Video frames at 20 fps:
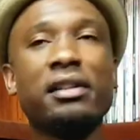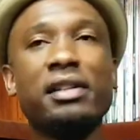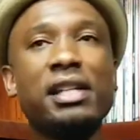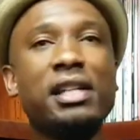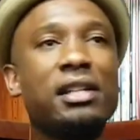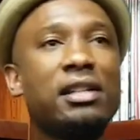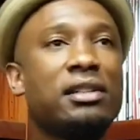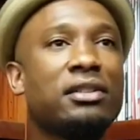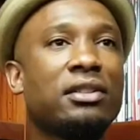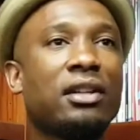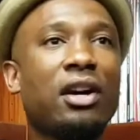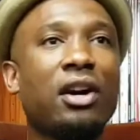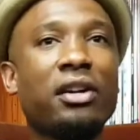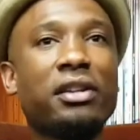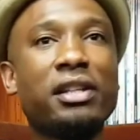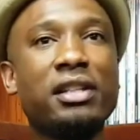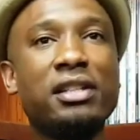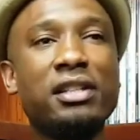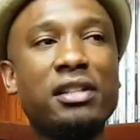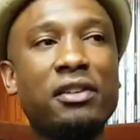These
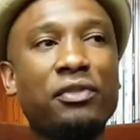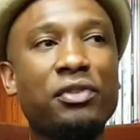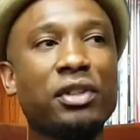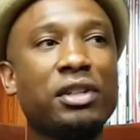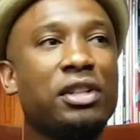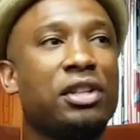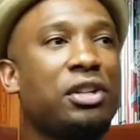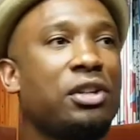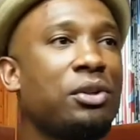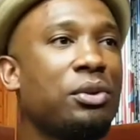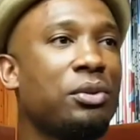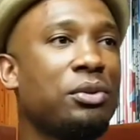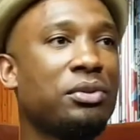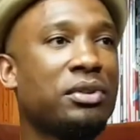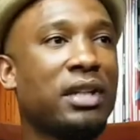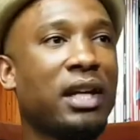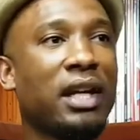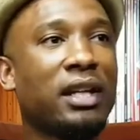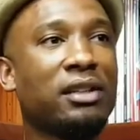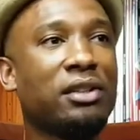are the different
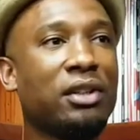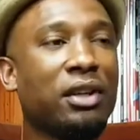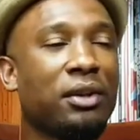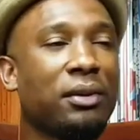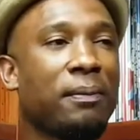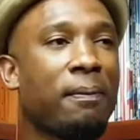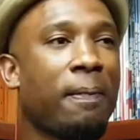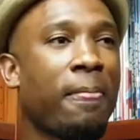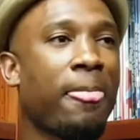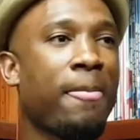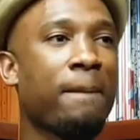hues that, you know,